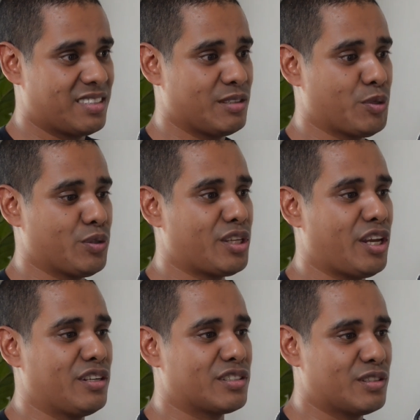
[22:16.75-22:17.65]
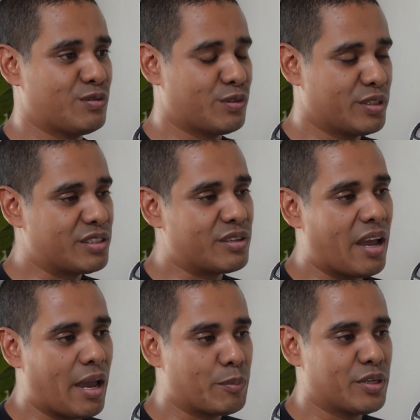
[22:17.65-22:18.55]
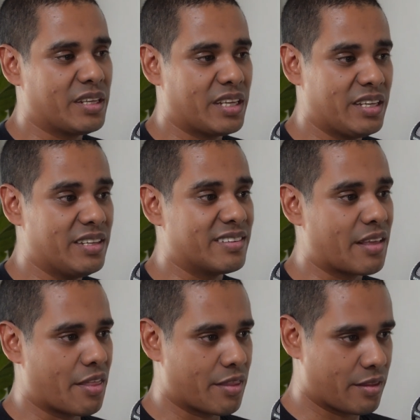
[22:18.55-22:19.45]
the potential for it to happen is